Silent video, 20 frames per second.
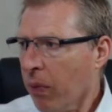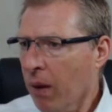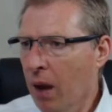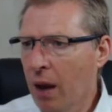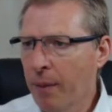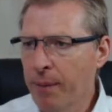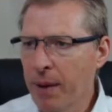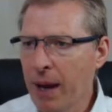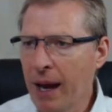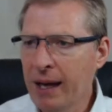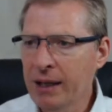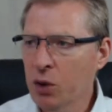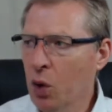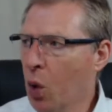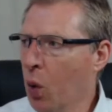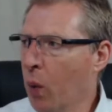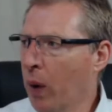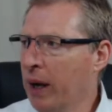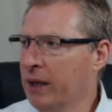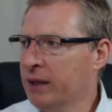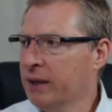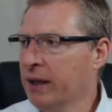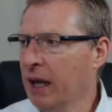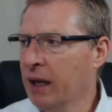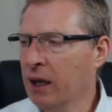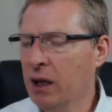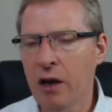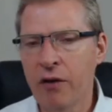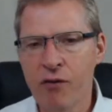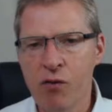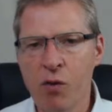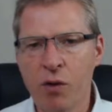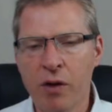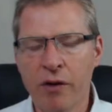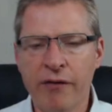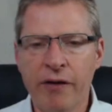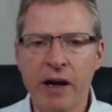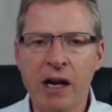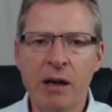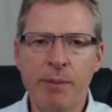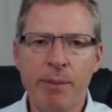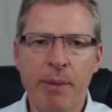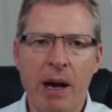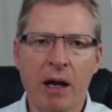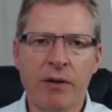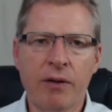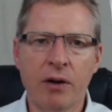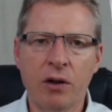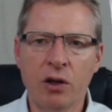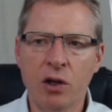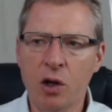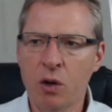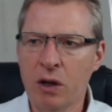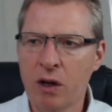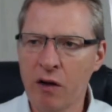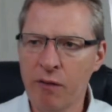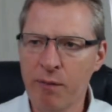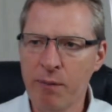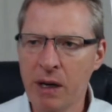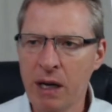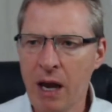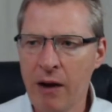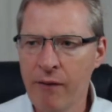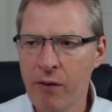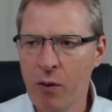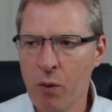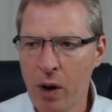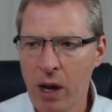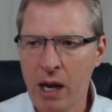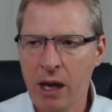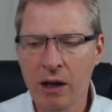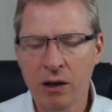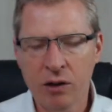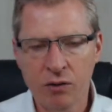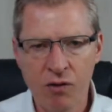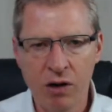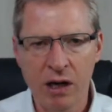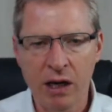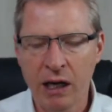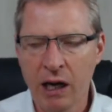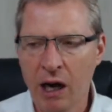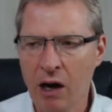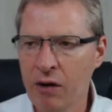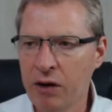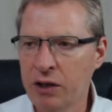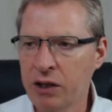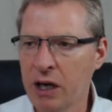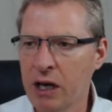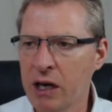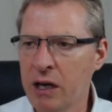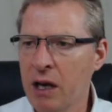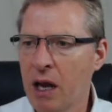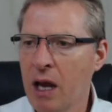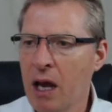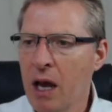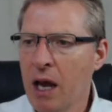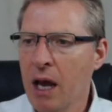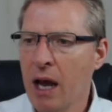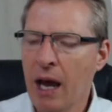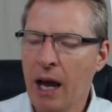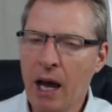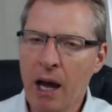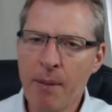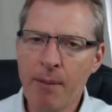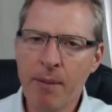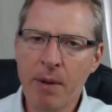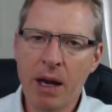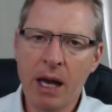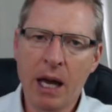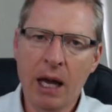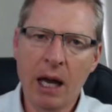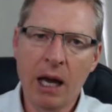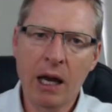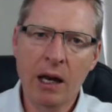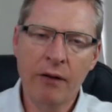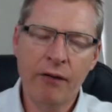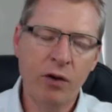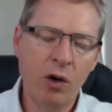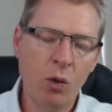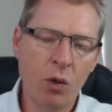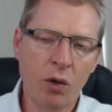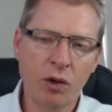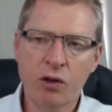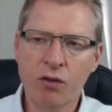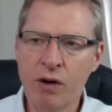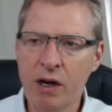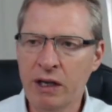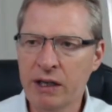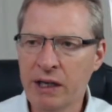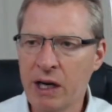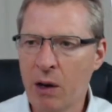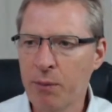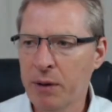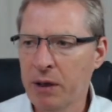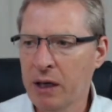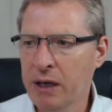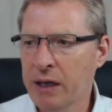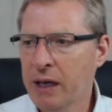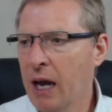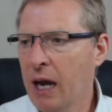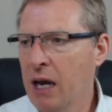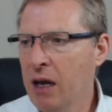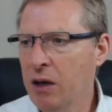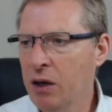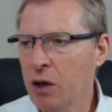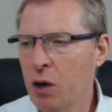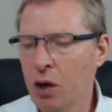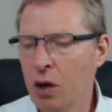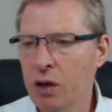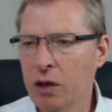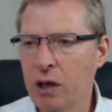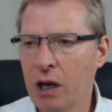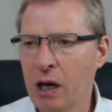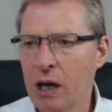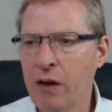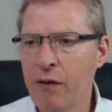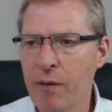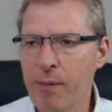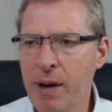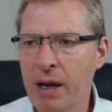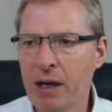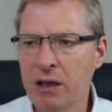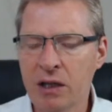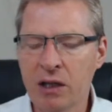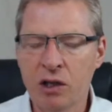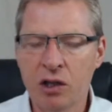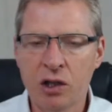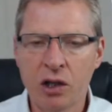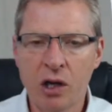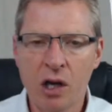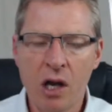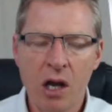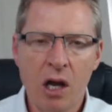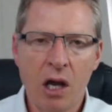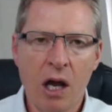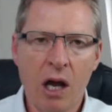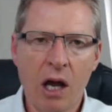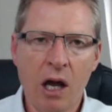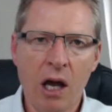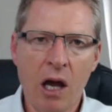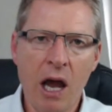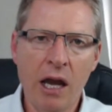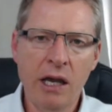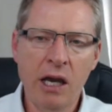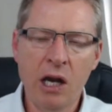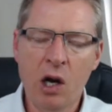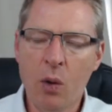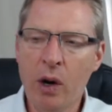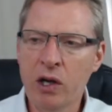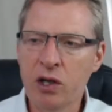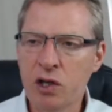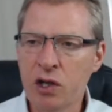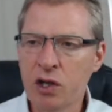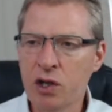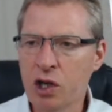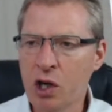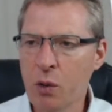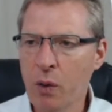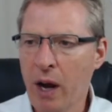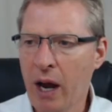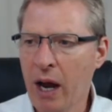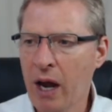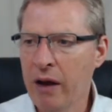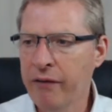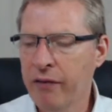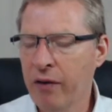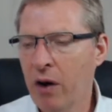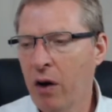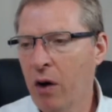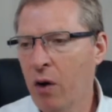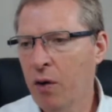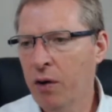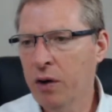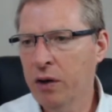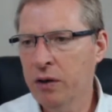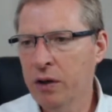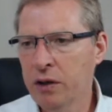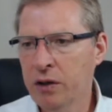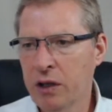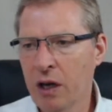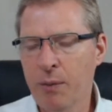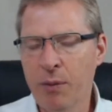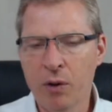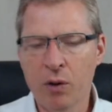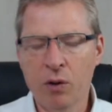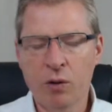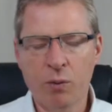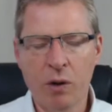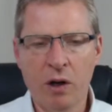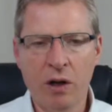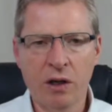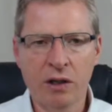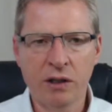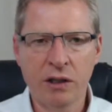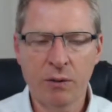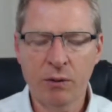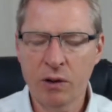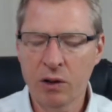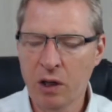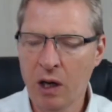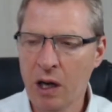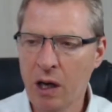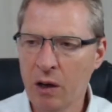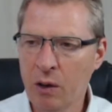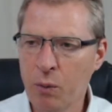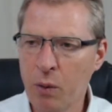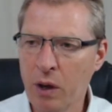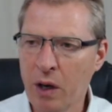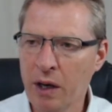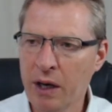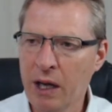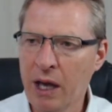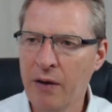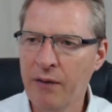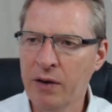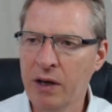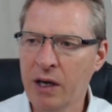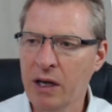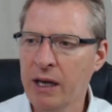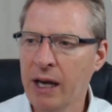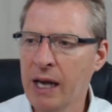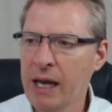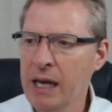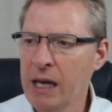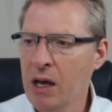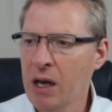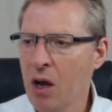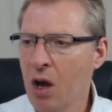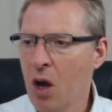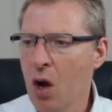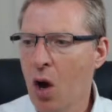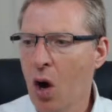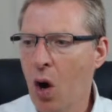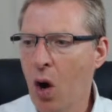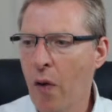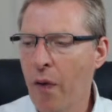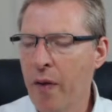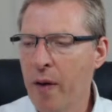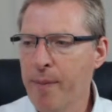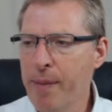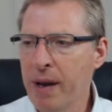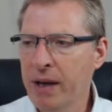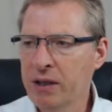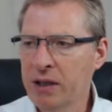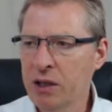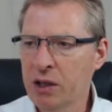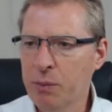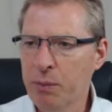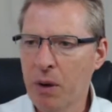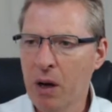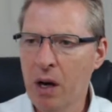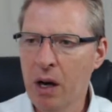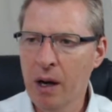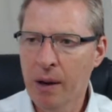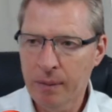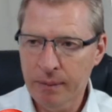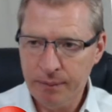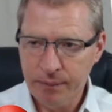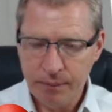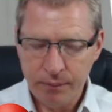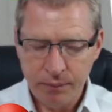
As always, thank you for all the feedback that you give me every week. It's really encouraging. If you want to reach out to me today, you can leave a message. Any questions you have on the topic we're going to cover today on the message bar.